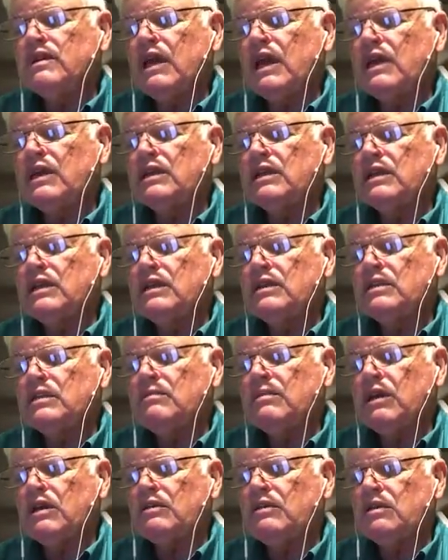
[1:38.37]
ideas
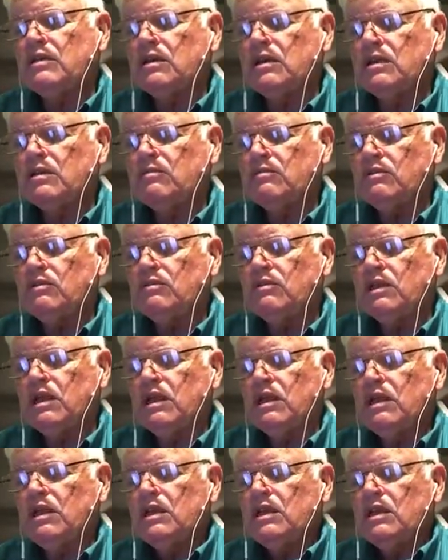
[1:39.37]
about the table
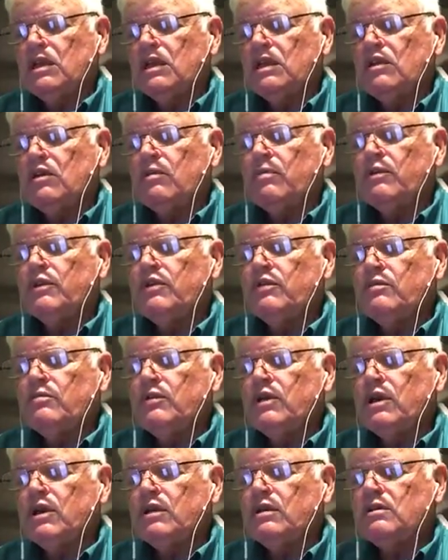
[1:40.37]
and open your
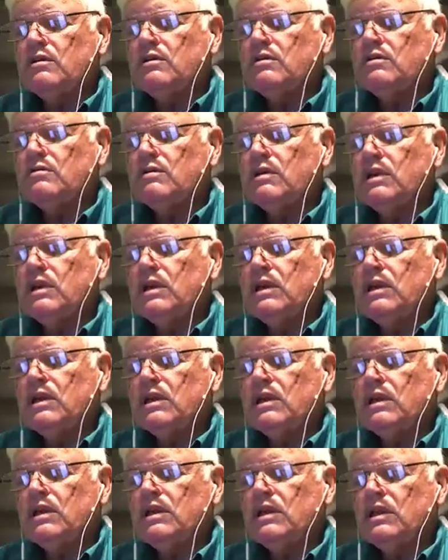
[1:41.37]
mind to what
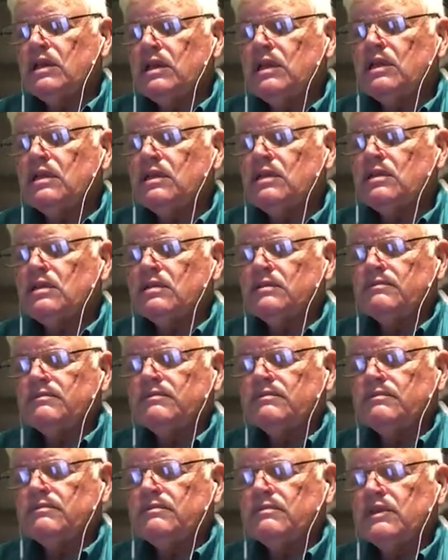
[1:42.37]
it is
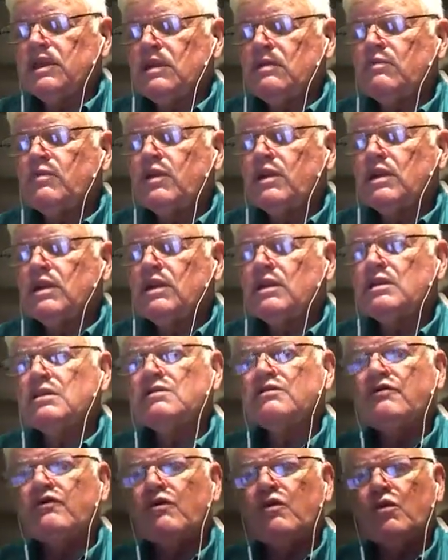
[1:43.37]
and what it
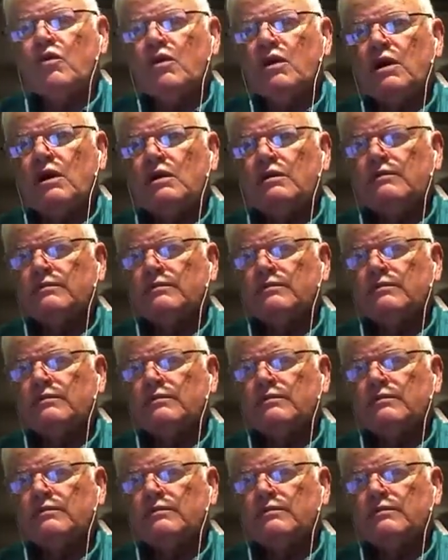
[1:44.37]
is for.